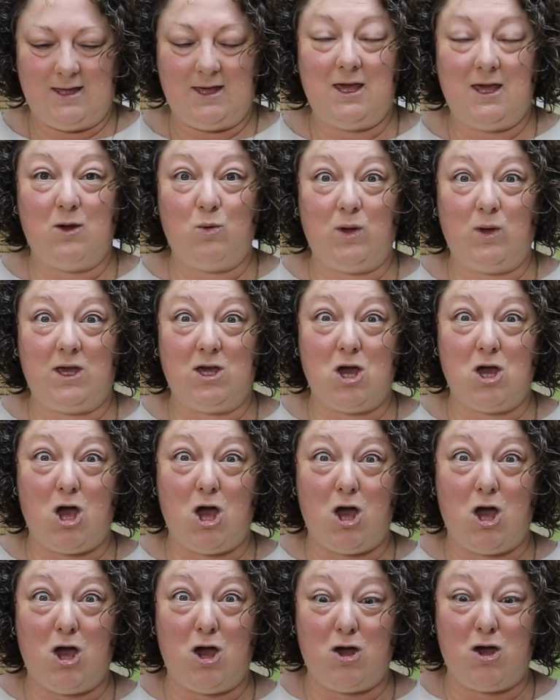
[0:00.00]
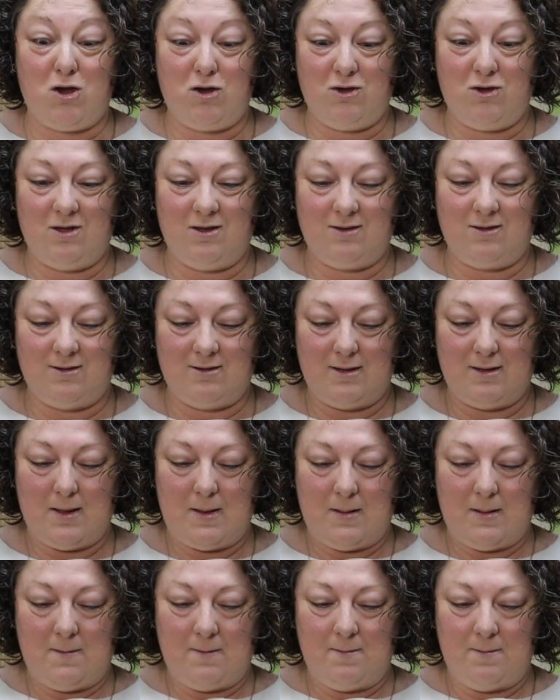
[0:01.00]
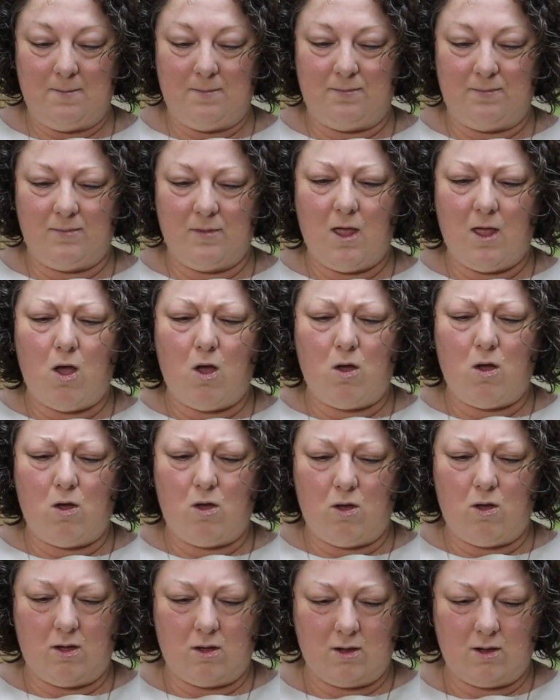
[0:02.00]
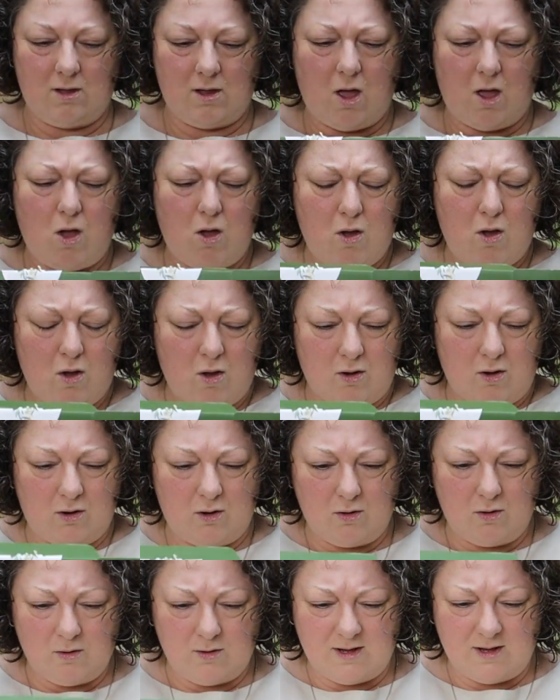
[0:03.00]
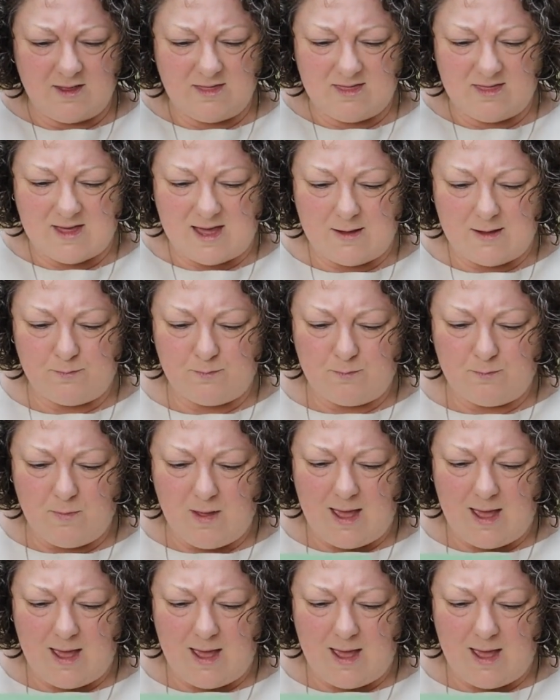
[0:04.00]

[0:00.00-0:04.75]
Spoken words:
Here we go. Oh, look at that.